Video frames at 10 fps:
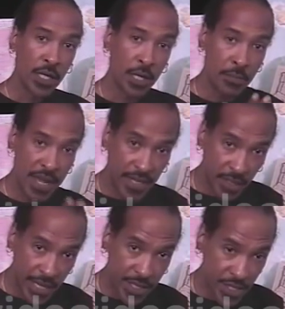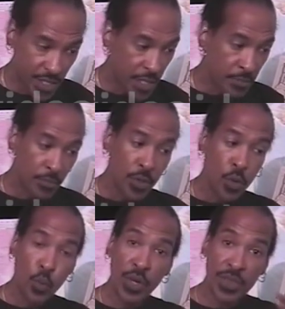Kemetic legacy
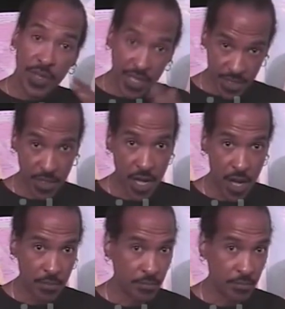with Islam.